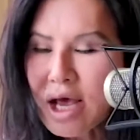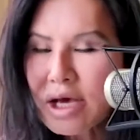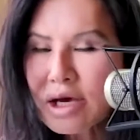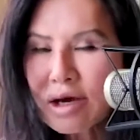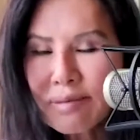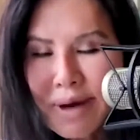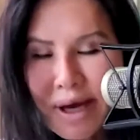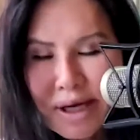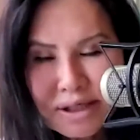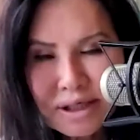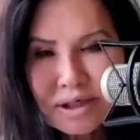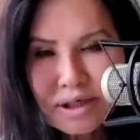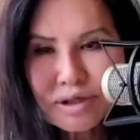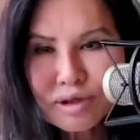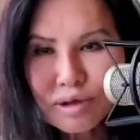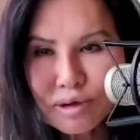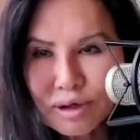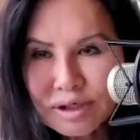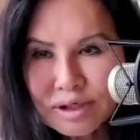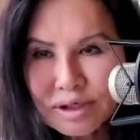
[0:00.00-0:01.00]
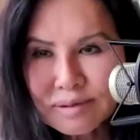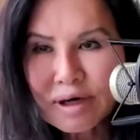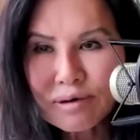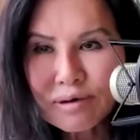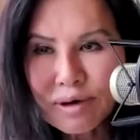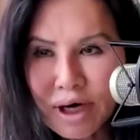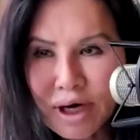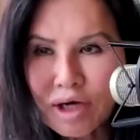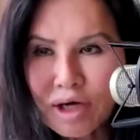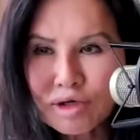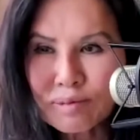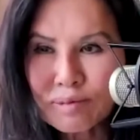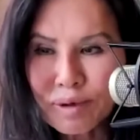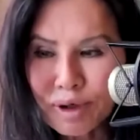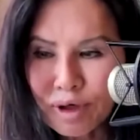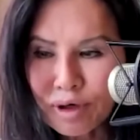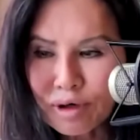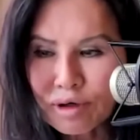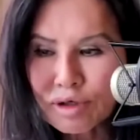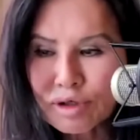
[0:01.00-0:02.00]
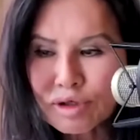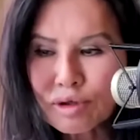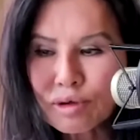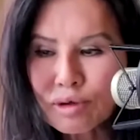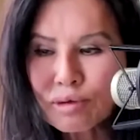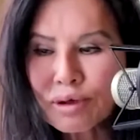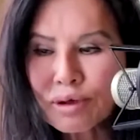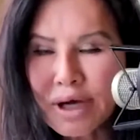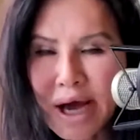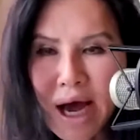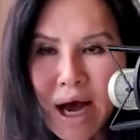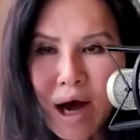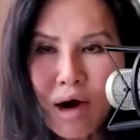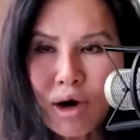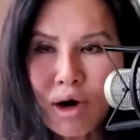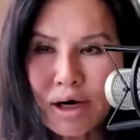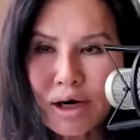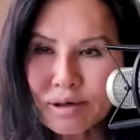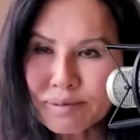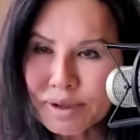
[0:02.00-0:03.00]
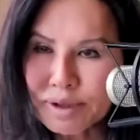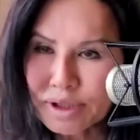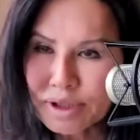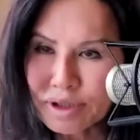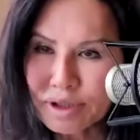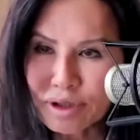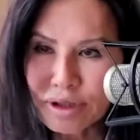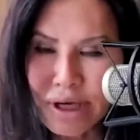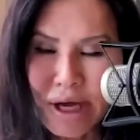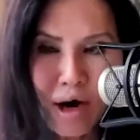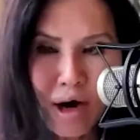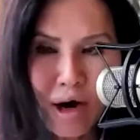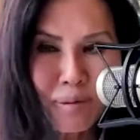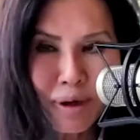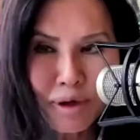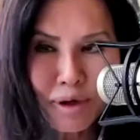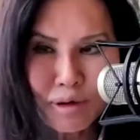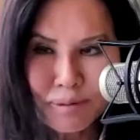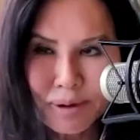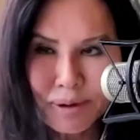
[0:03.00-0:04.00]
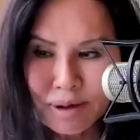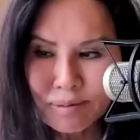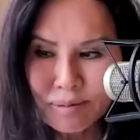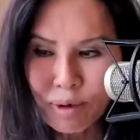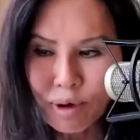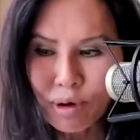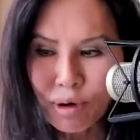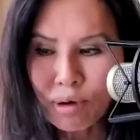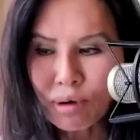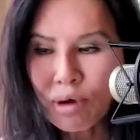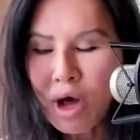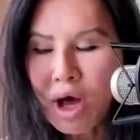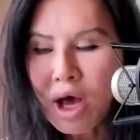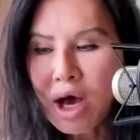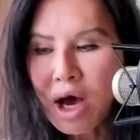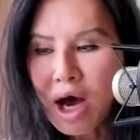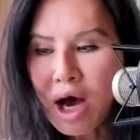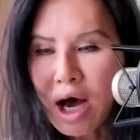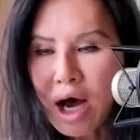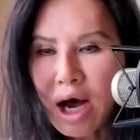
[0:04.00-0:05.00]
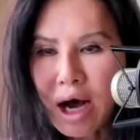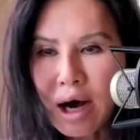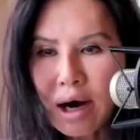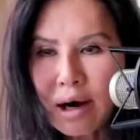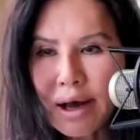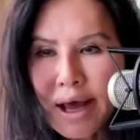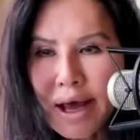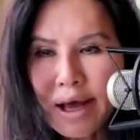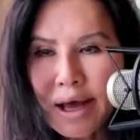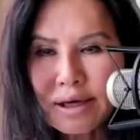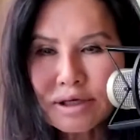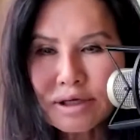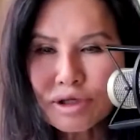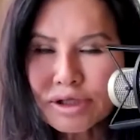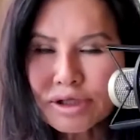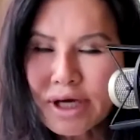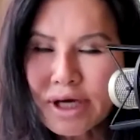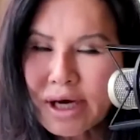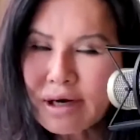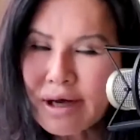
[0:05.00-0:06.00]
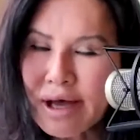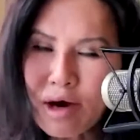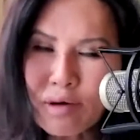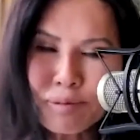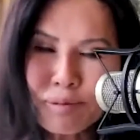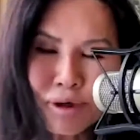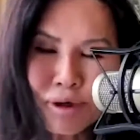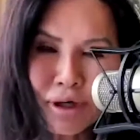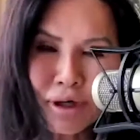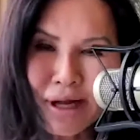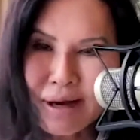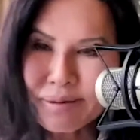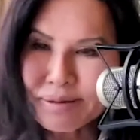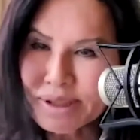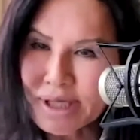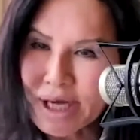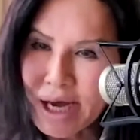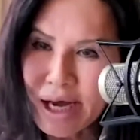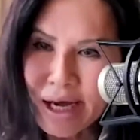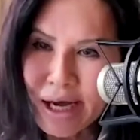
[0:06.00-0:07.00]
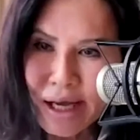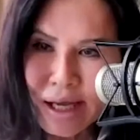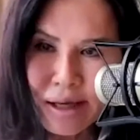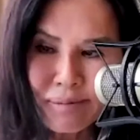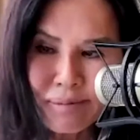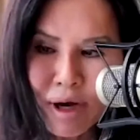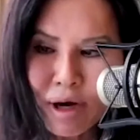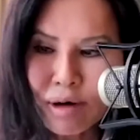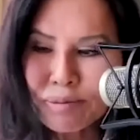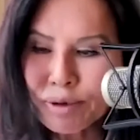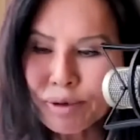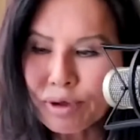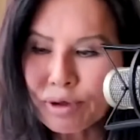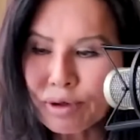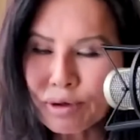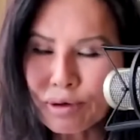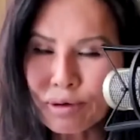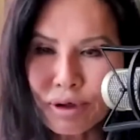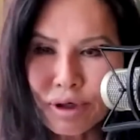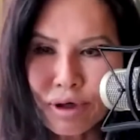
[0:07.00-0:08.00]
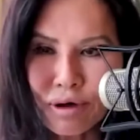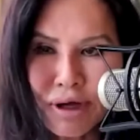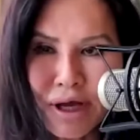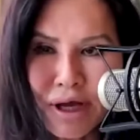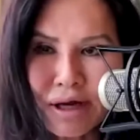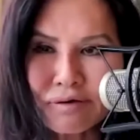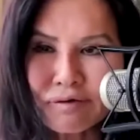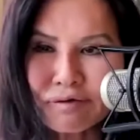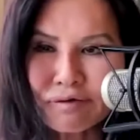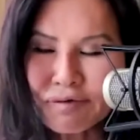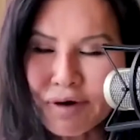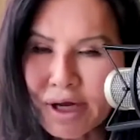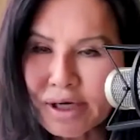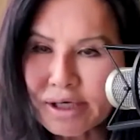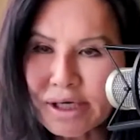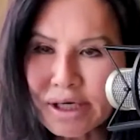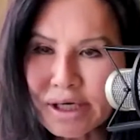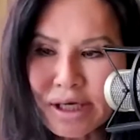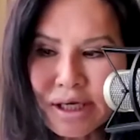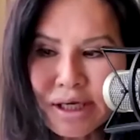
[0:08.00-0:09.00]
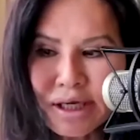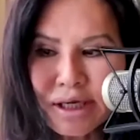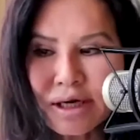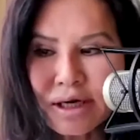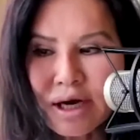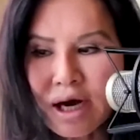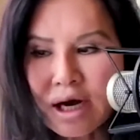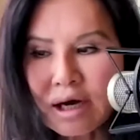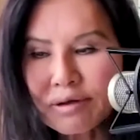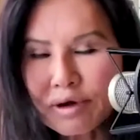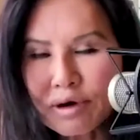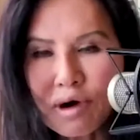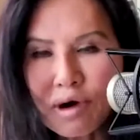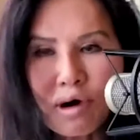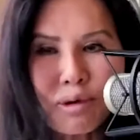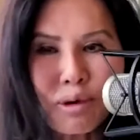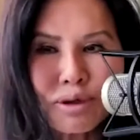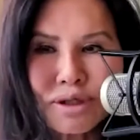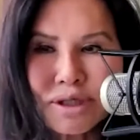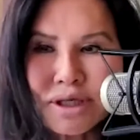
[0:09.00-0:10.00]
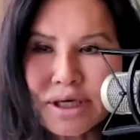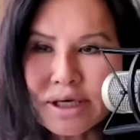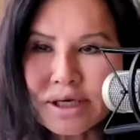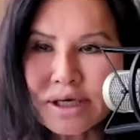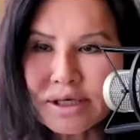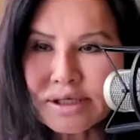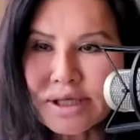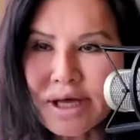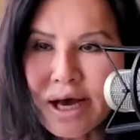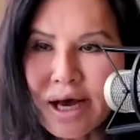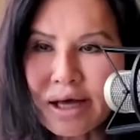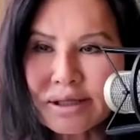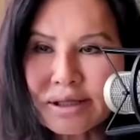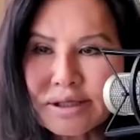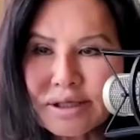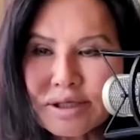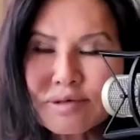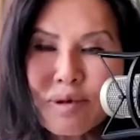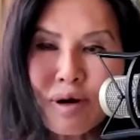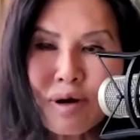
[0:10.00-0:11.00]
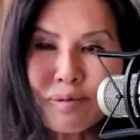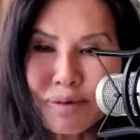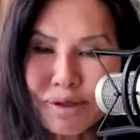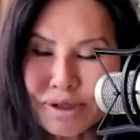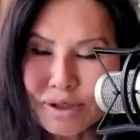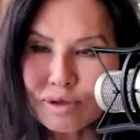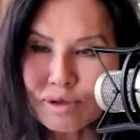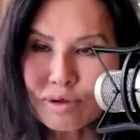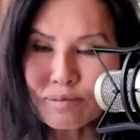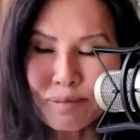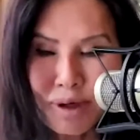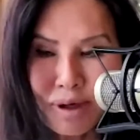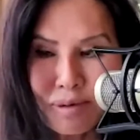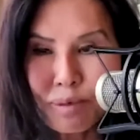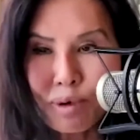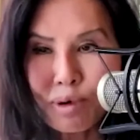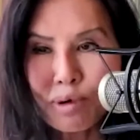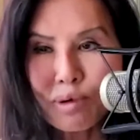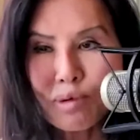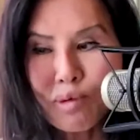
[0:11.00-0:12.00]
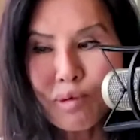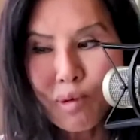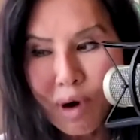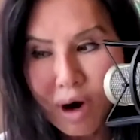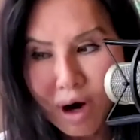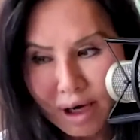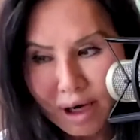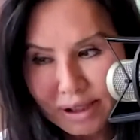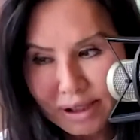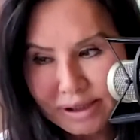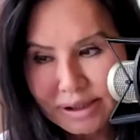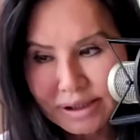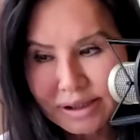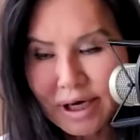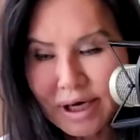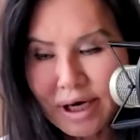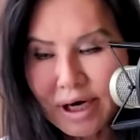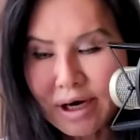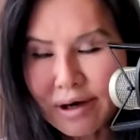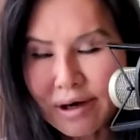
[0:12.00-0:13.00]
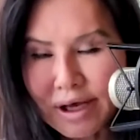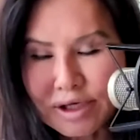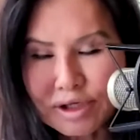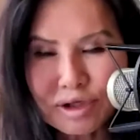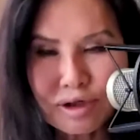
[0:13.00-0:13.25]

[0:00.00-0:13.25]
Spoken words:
amazing stories about great entrepreneurs who now are in position to help other people and just kind of help you collapse time, help you, get funding, all those things that small business people want. As